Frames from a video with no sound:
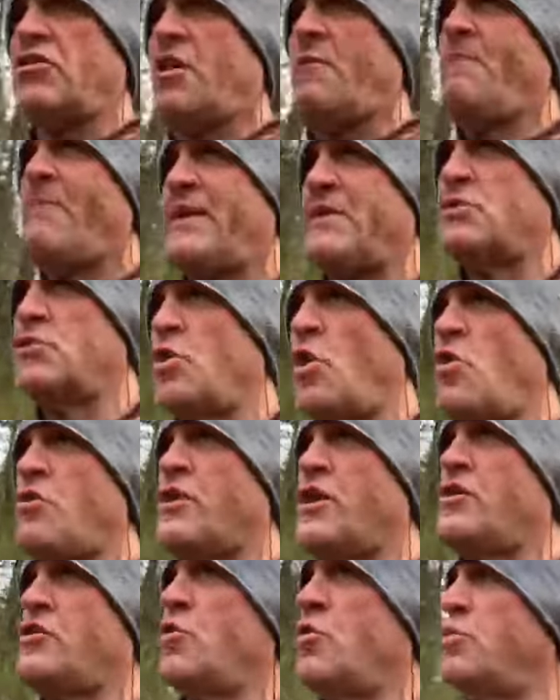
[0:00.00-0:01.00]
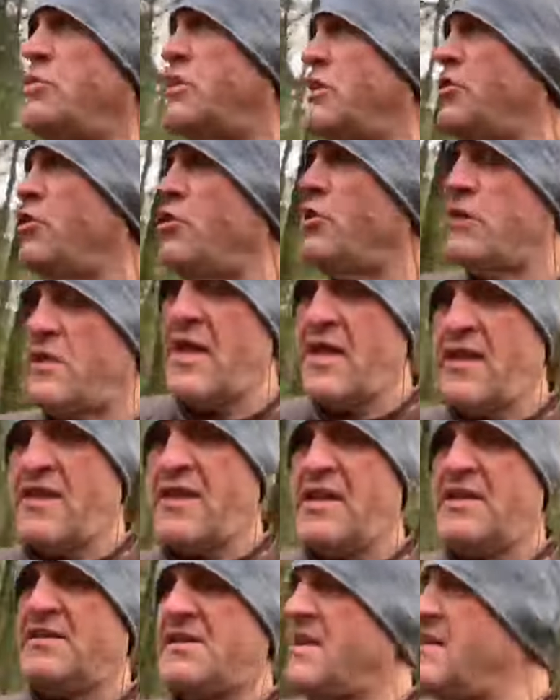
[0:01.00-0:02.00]
Trump is talking in code, and look there,
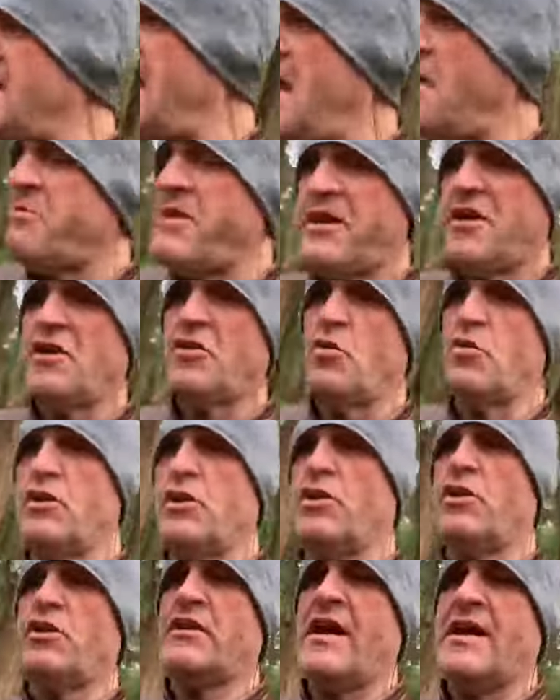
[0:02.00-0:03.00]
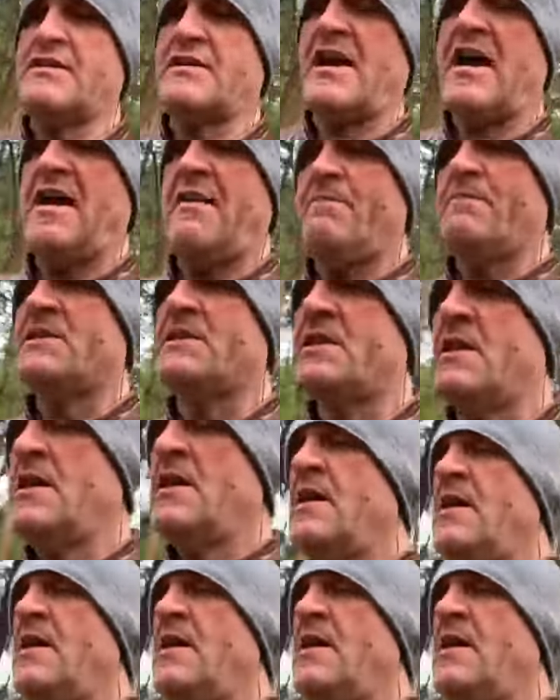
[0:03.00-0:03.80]
he said that a week ago, and look, that's happened.